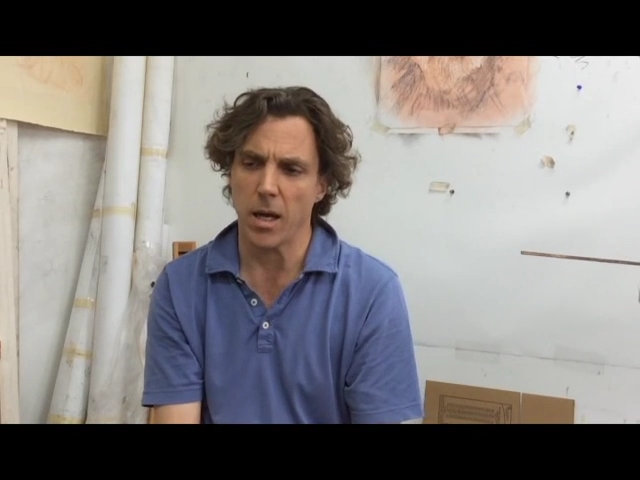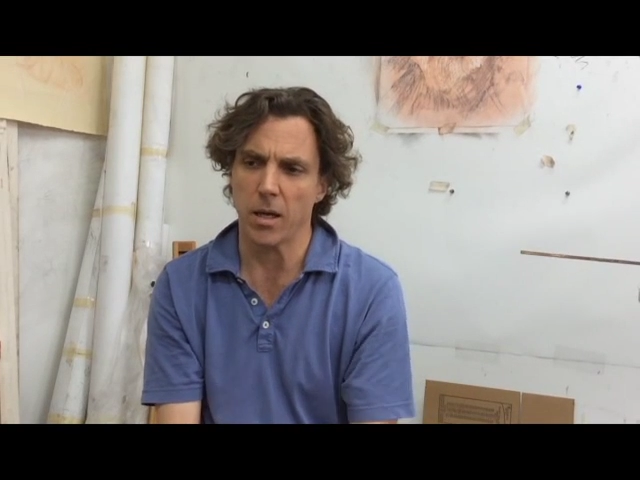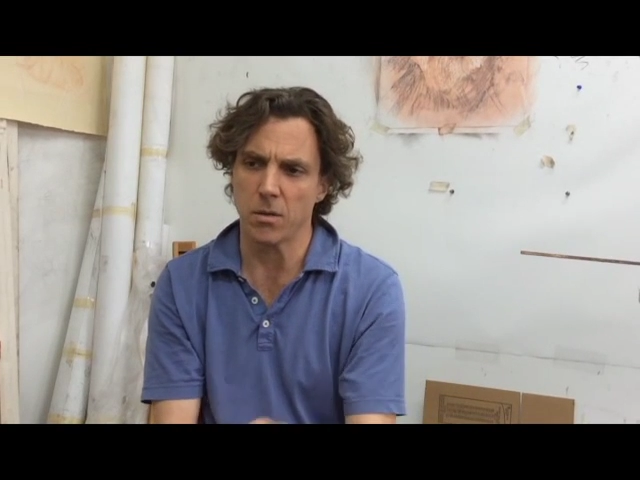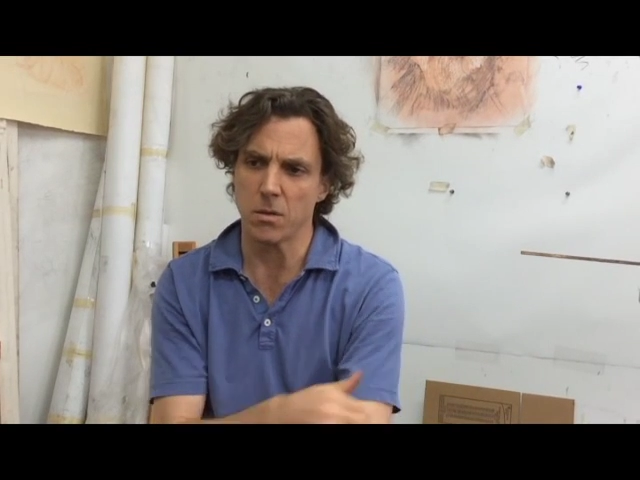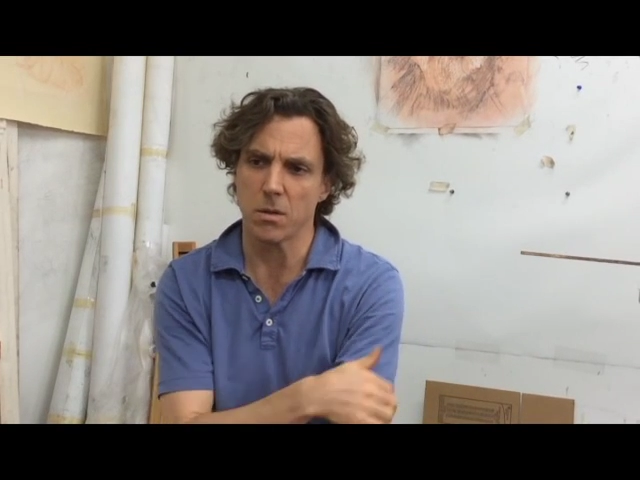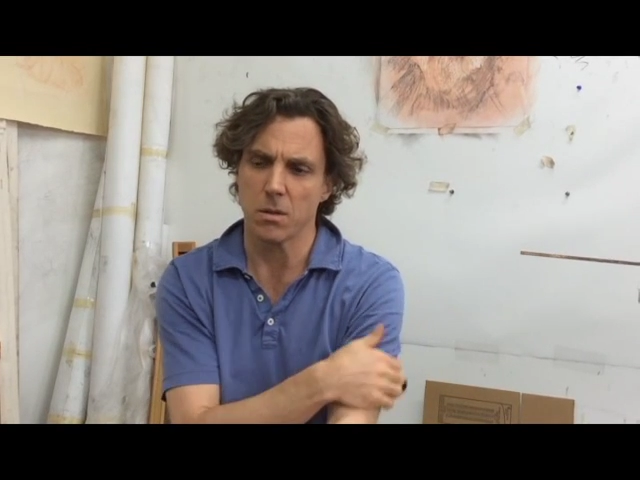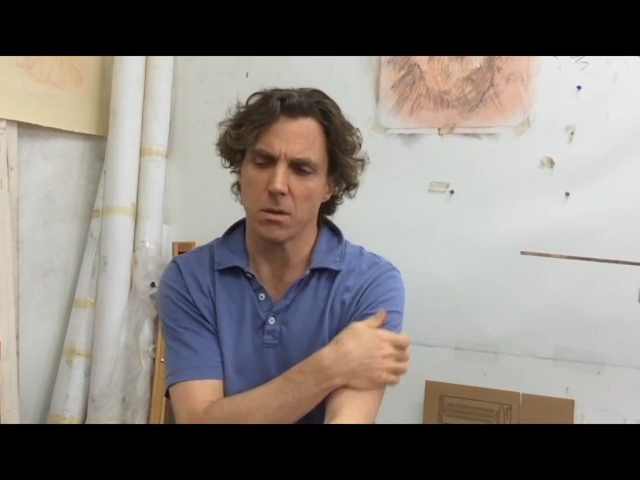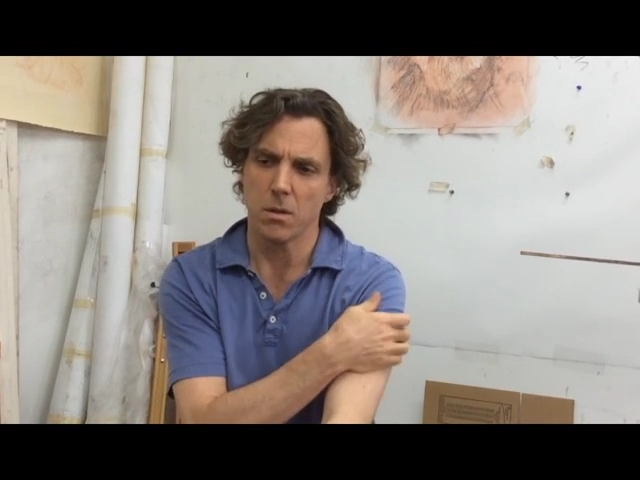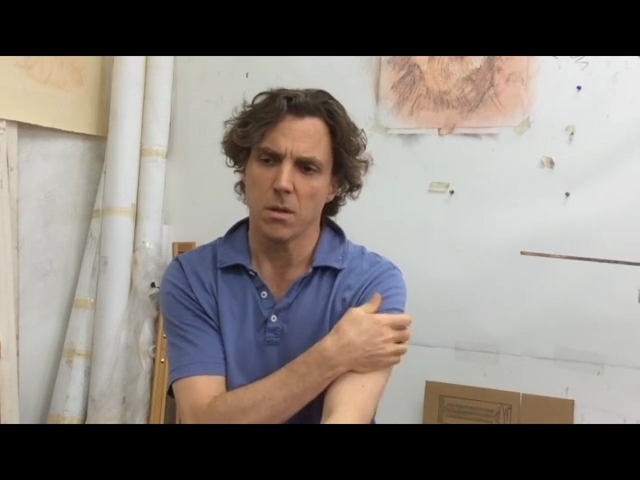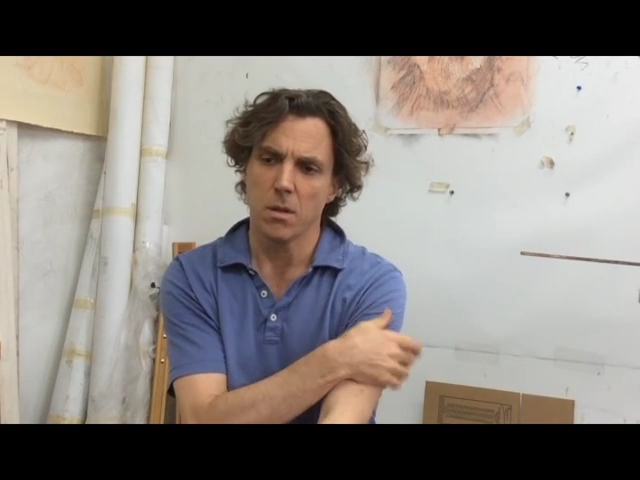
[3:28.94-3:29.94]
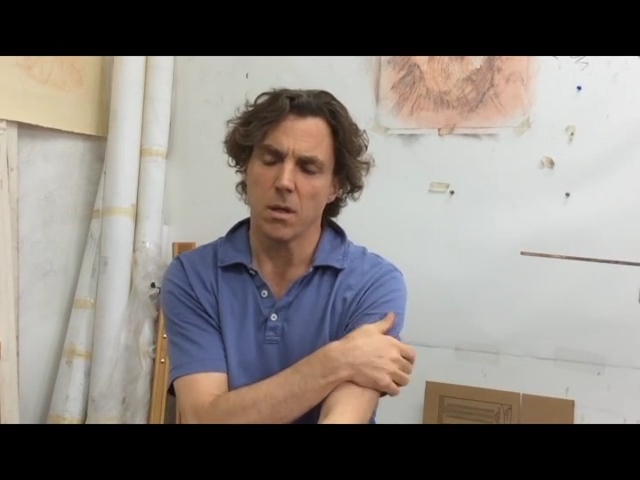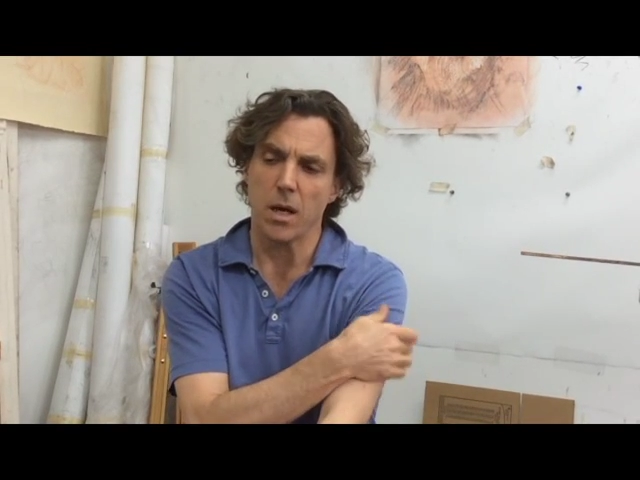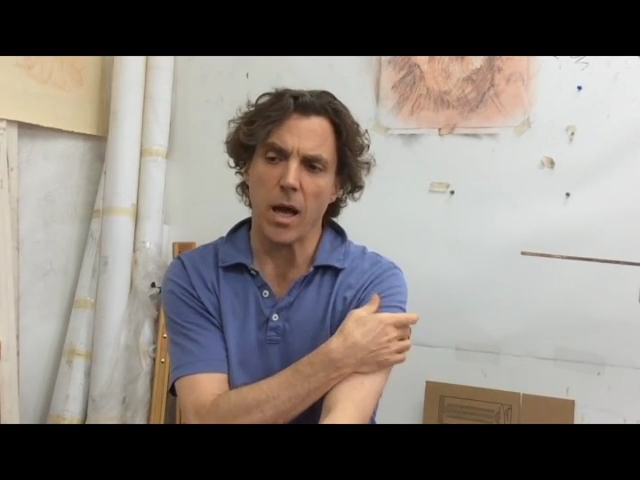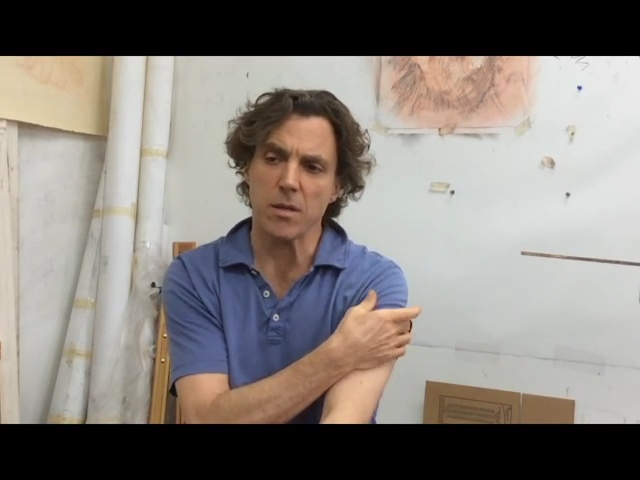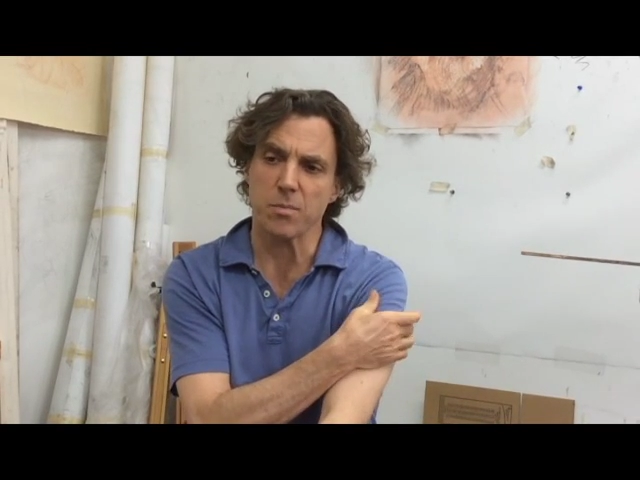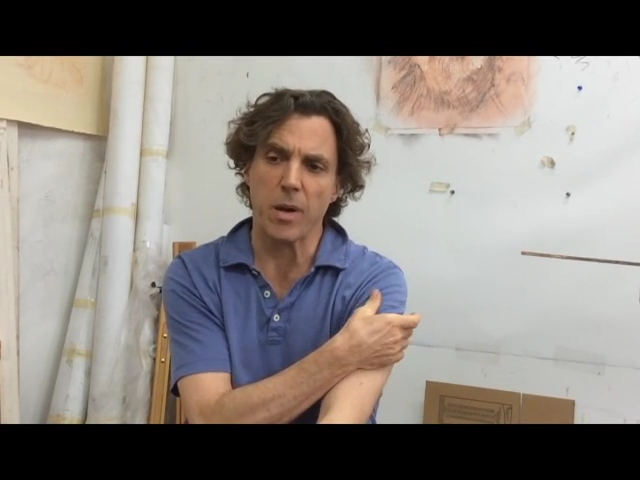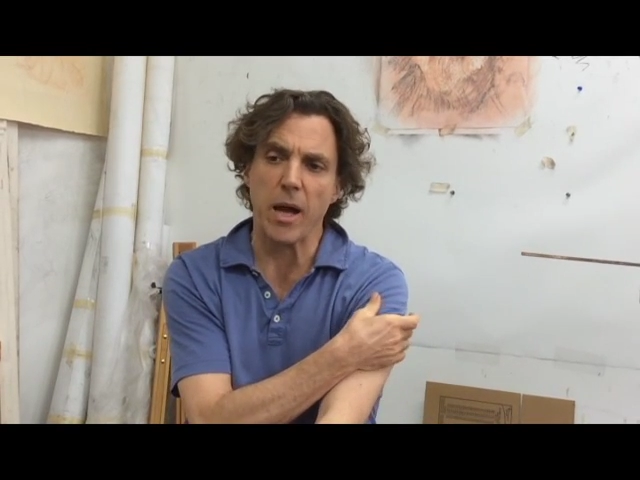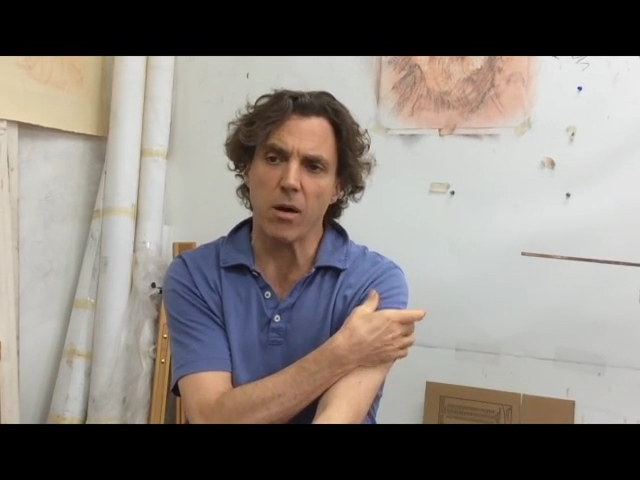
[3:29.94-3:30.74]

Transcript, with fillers: And as